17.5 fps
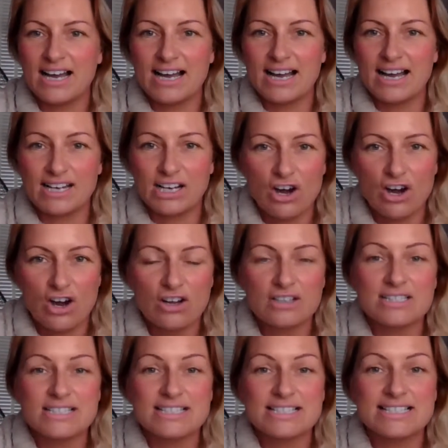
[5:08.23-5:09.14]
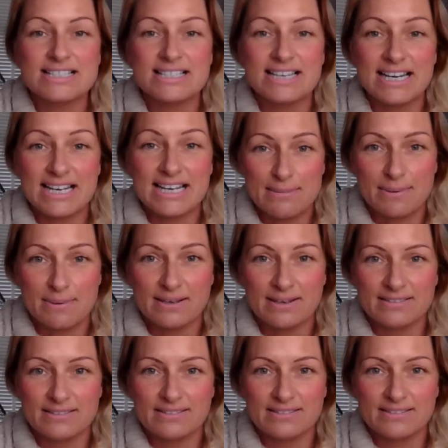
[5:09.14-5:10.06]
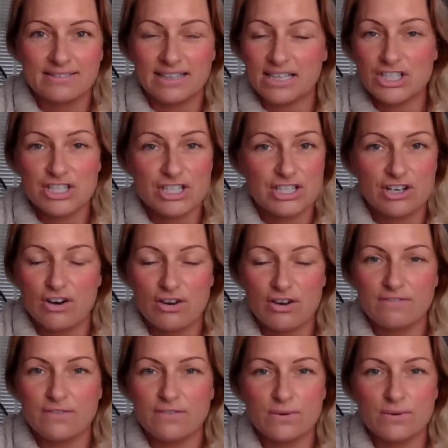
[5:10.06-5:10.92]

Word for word: "I can't sleep," like I just can't